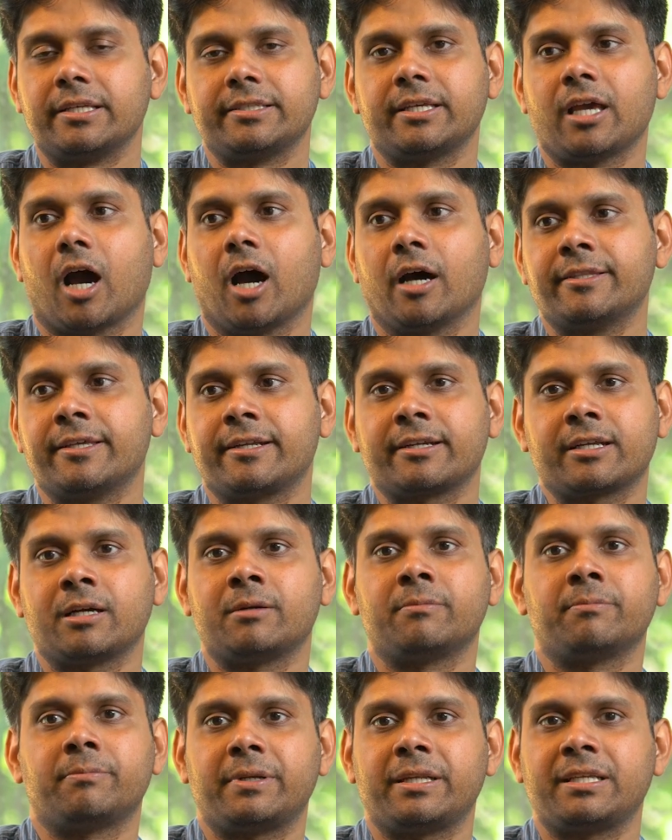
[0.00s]
See, other
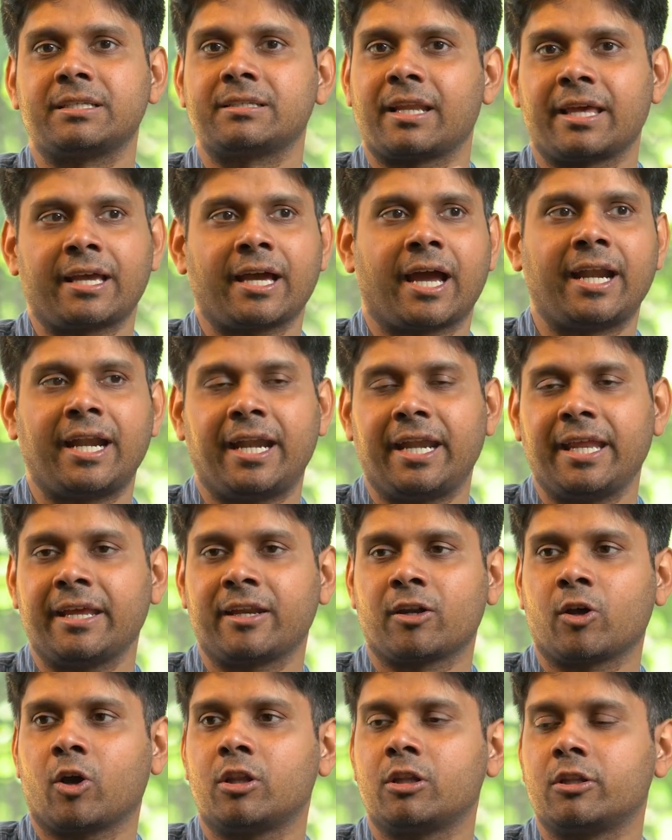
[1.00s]
companies like IT
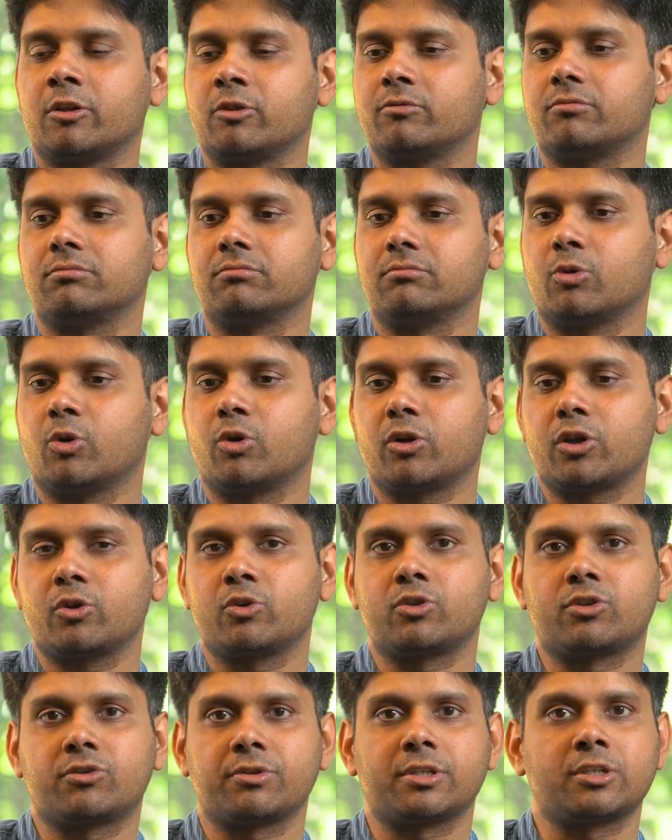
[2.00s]
and all, the more
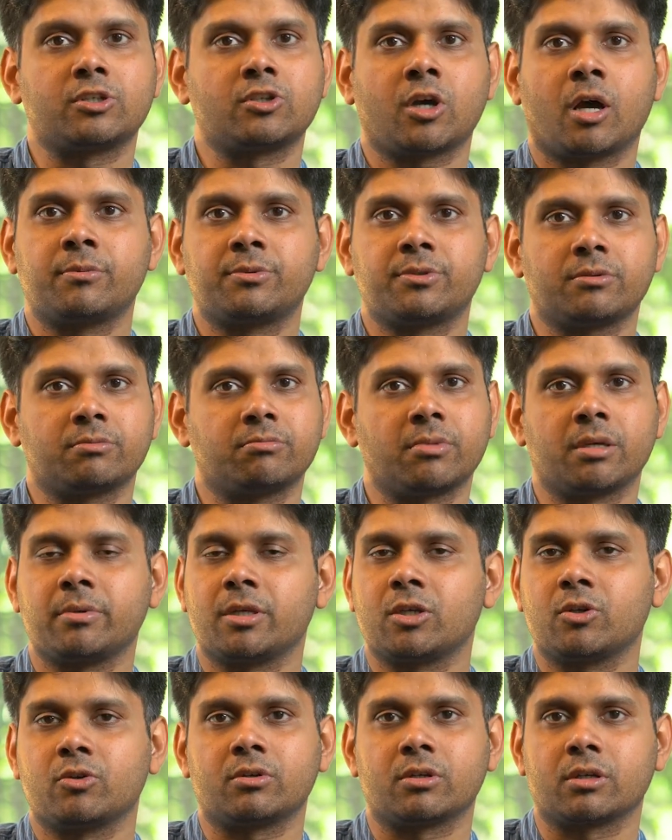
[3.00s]
you switch jobs,
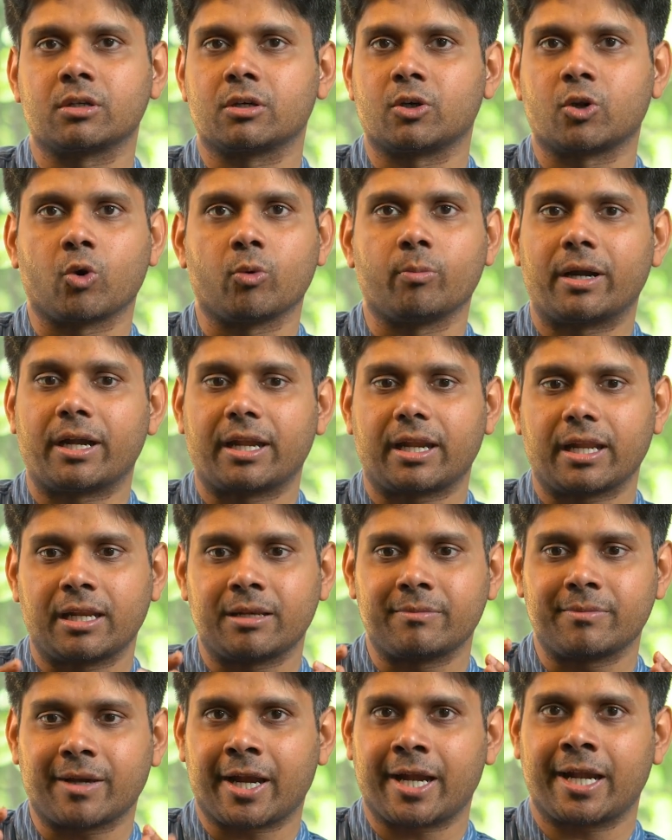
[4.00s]
maybe you will grow. But
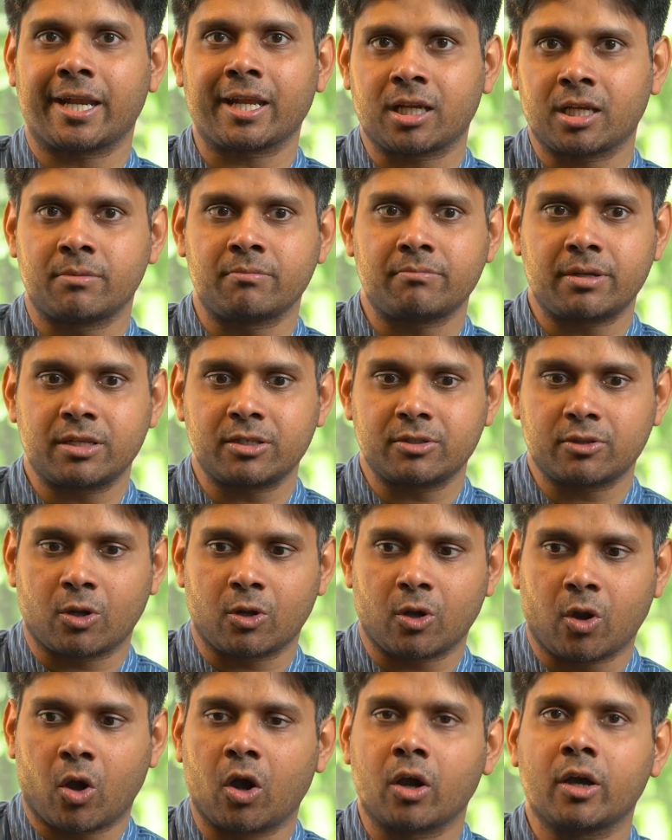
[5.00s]
in biotech companies, the
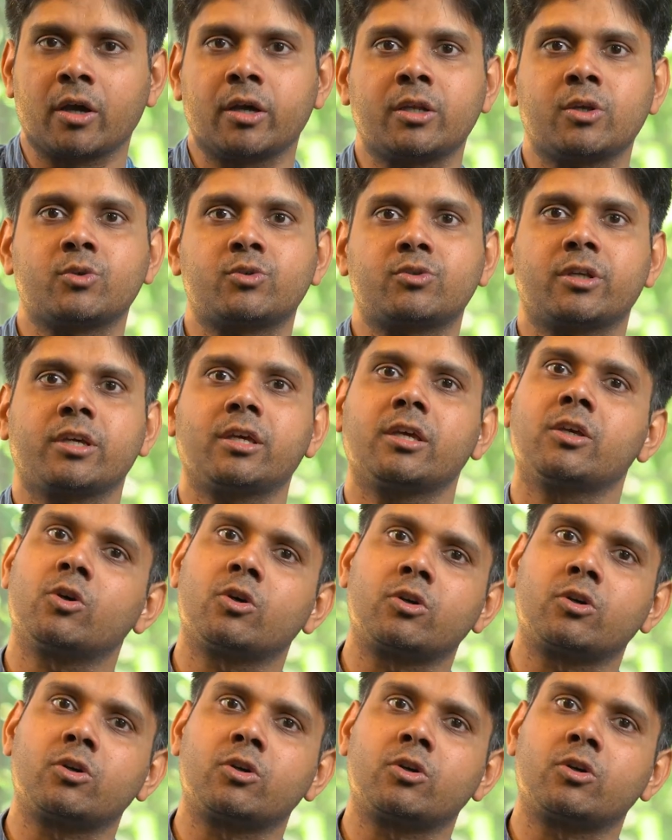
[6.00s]
longer you stay,